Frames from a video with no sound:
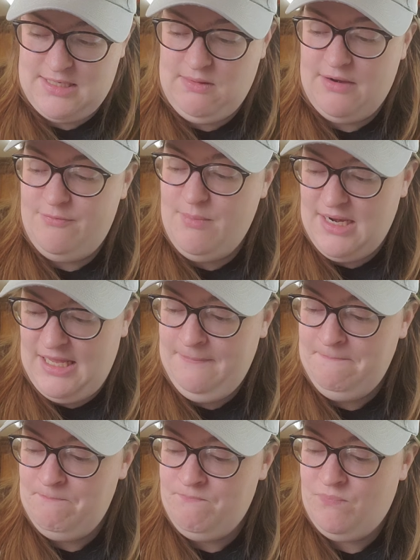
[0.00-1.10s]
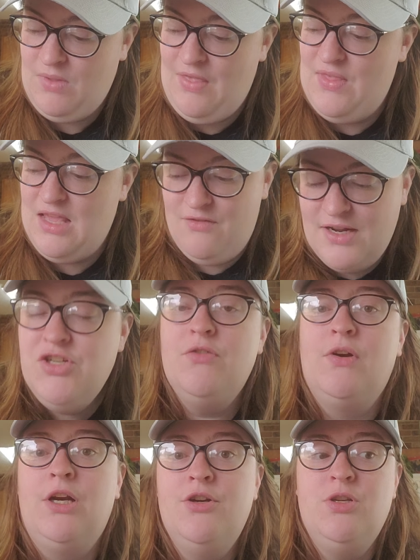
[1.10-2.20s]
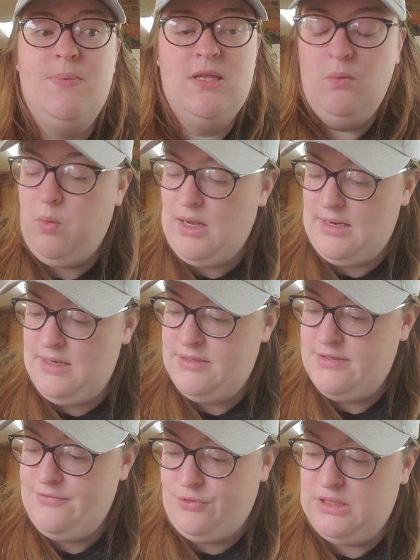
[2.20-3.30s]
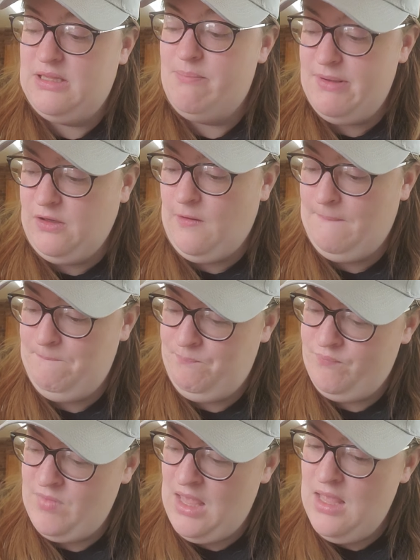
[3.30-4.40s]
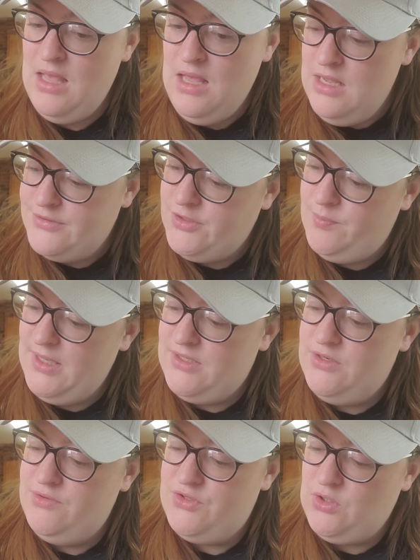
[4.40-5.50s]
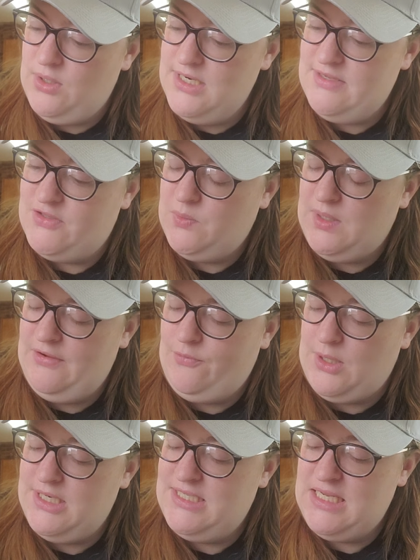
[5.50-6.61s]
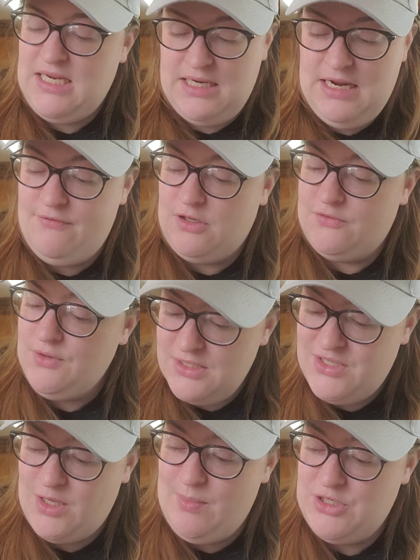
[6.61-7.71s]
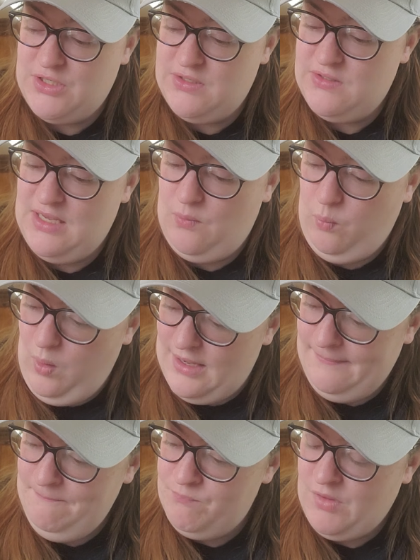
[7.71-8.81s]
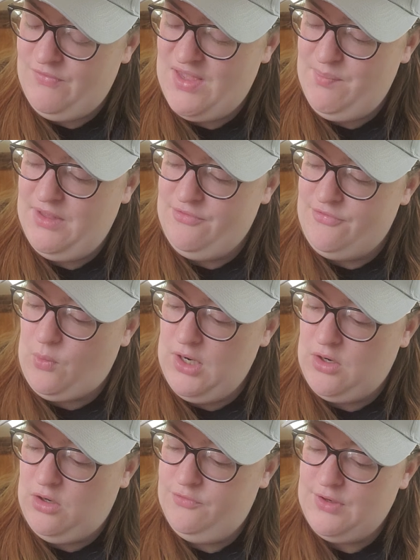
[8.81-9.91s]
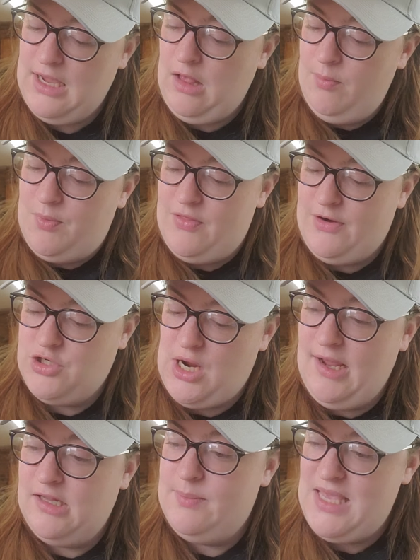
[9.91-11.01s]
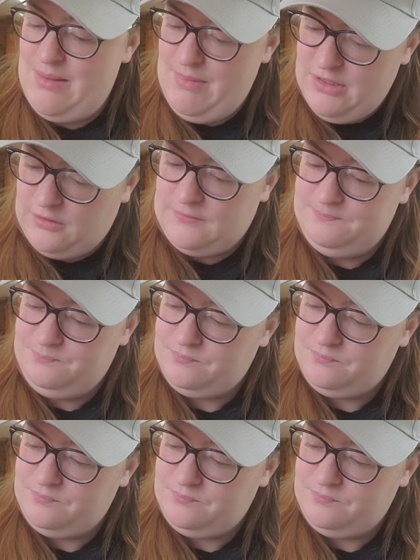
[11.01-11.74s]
a lot of money, and the adventurer should be the one to foot the bill. Two big news stories of 2014 involved rescue missions. In one, a family of 4 called for help when their child became ill.